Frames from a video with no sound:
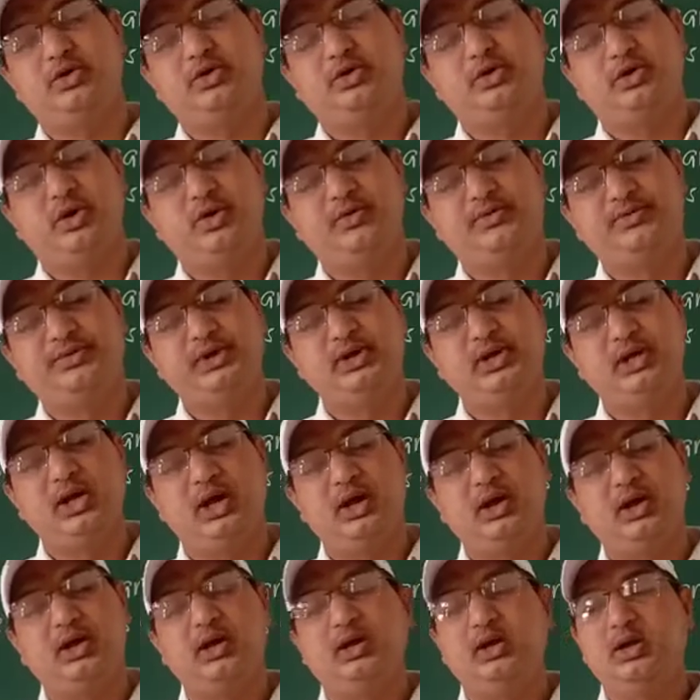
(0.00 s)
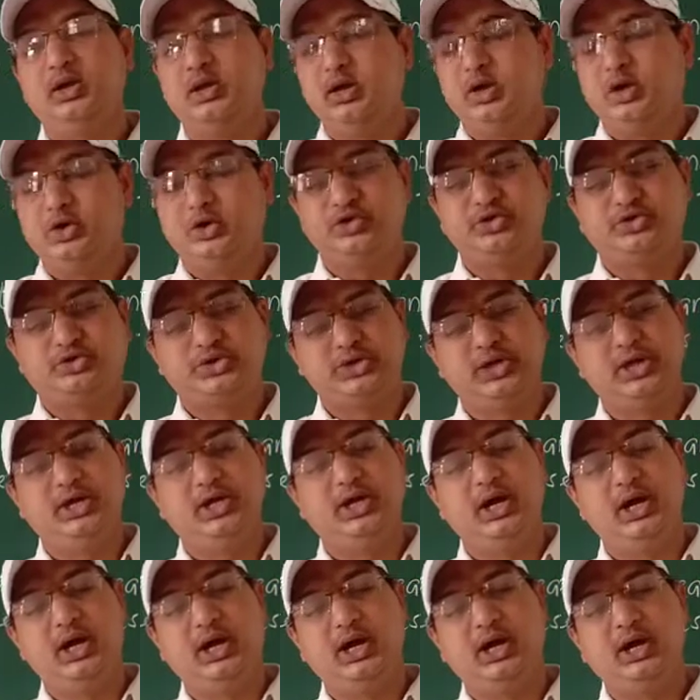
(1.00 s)
Africa, Australia,
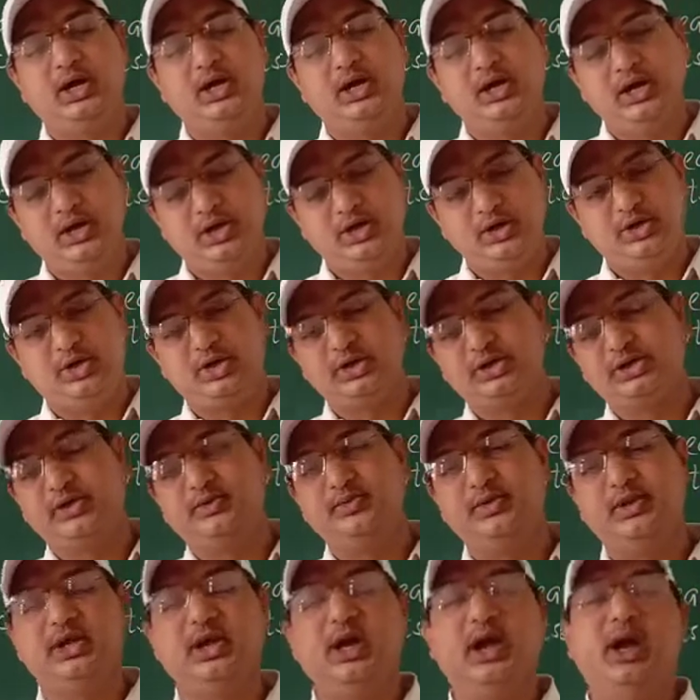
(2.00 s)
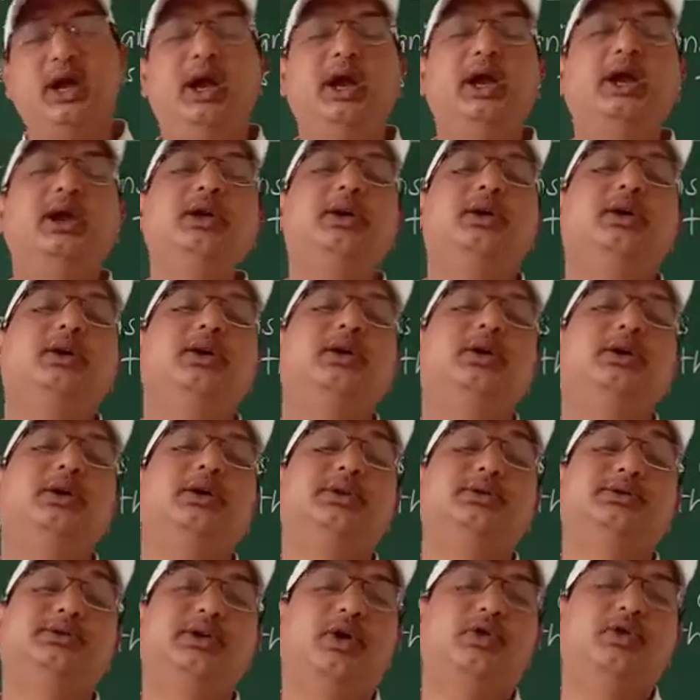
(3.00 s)
North America and
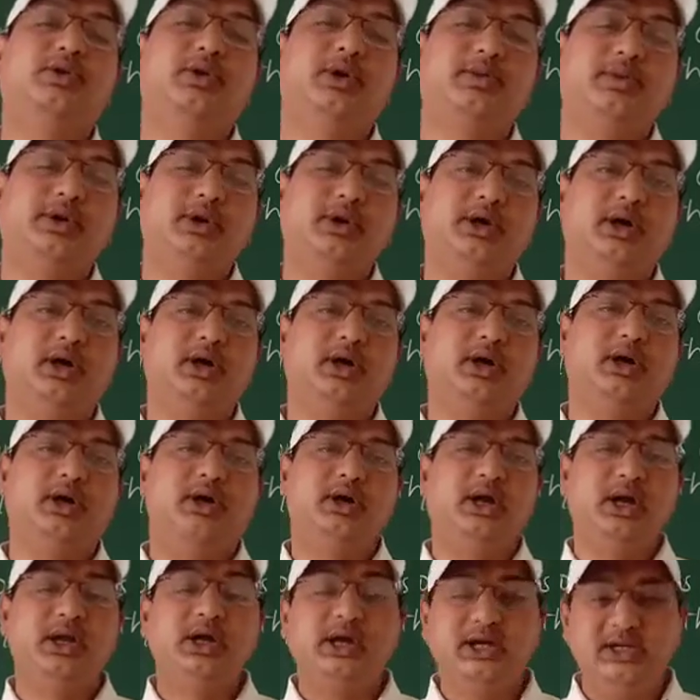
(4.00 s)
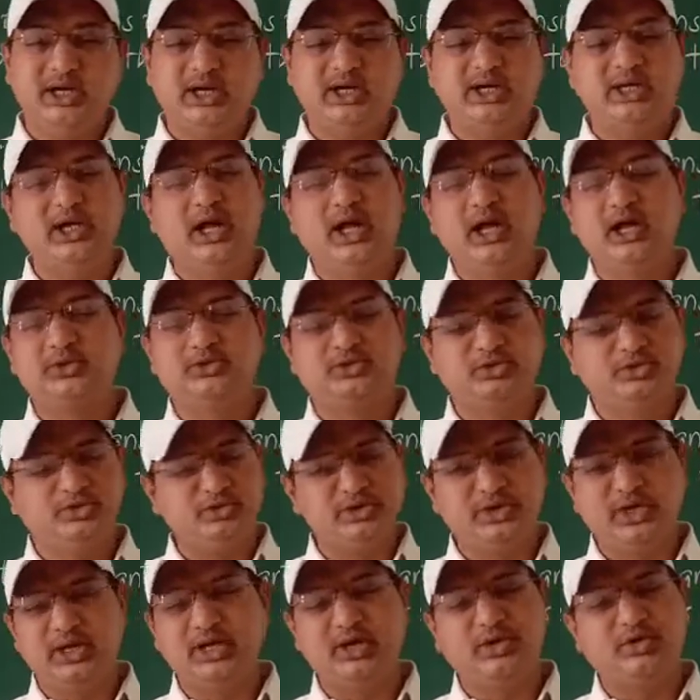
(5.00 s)
South America, and Antarctica also. So
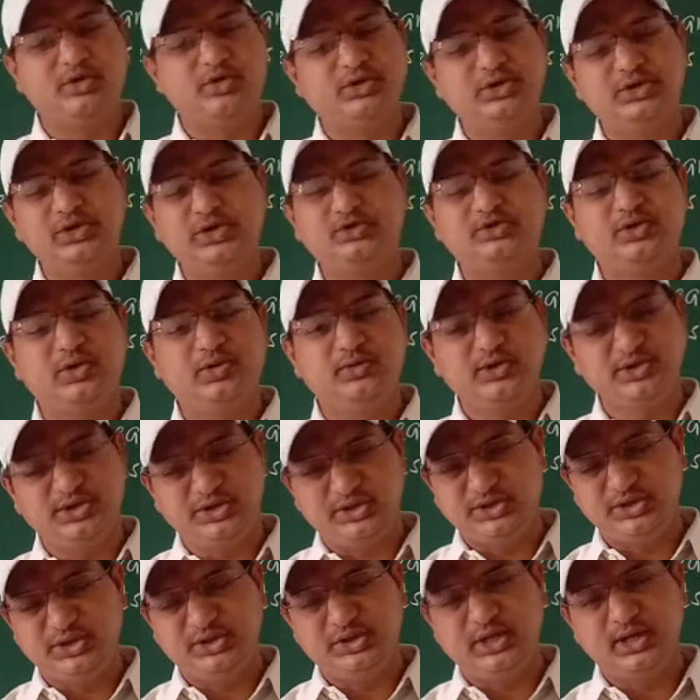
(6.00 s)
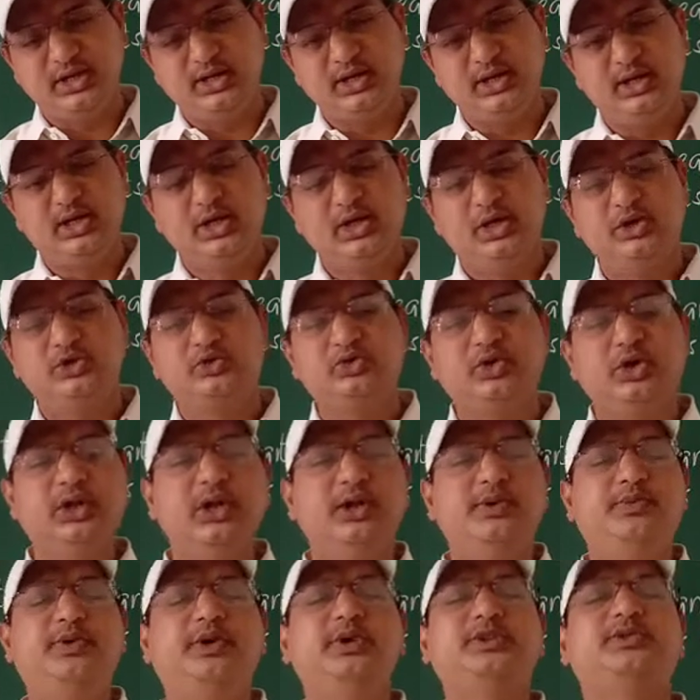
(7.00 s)
there are no natural vegetation there. So it
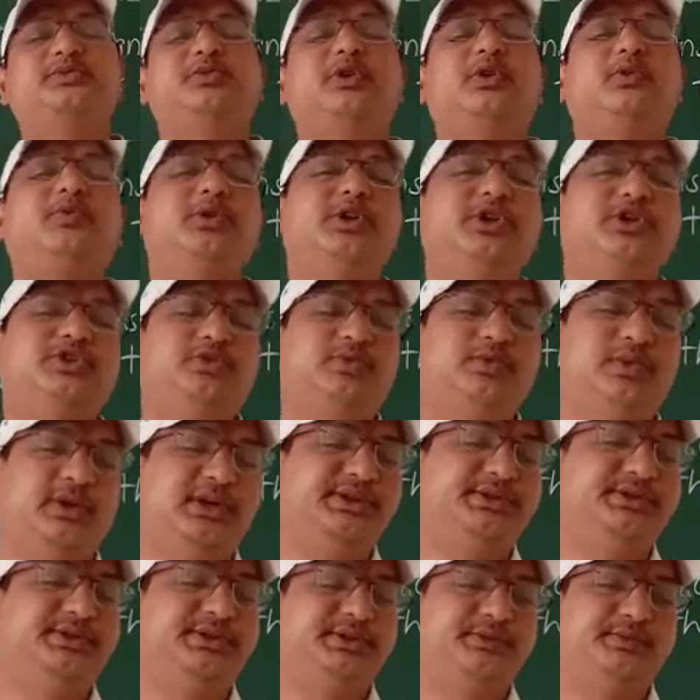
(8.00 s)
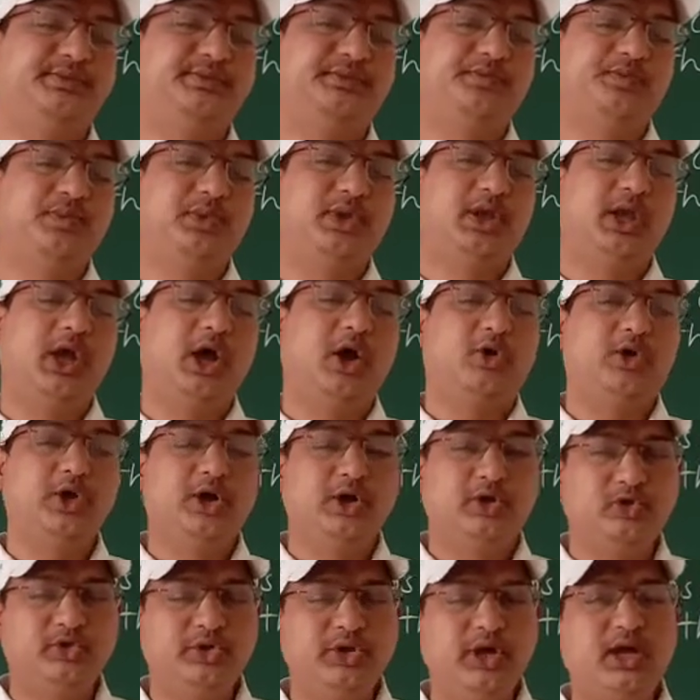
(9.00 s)
differs from place to place according
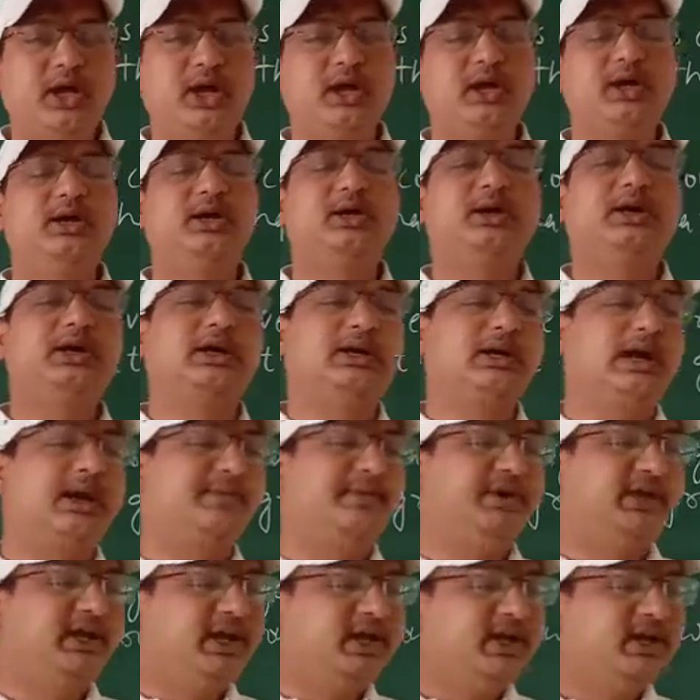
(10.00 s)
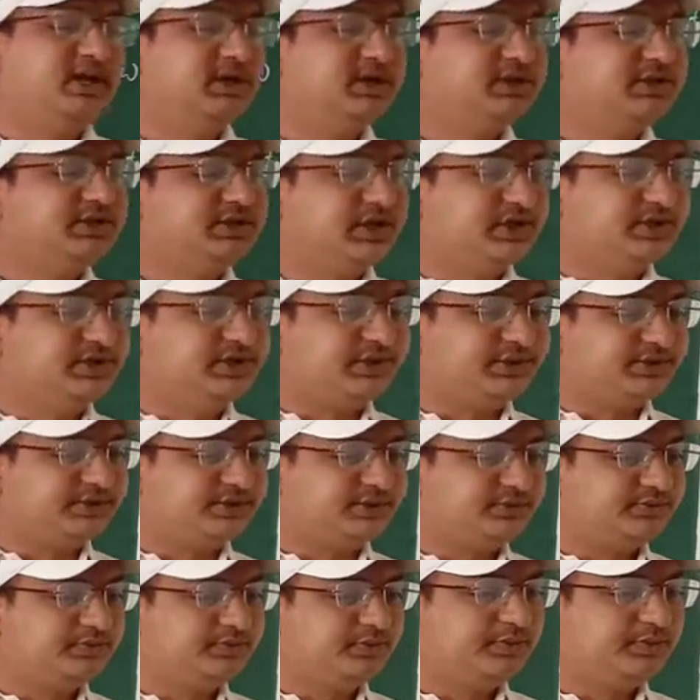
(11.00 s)
to the climatic changes.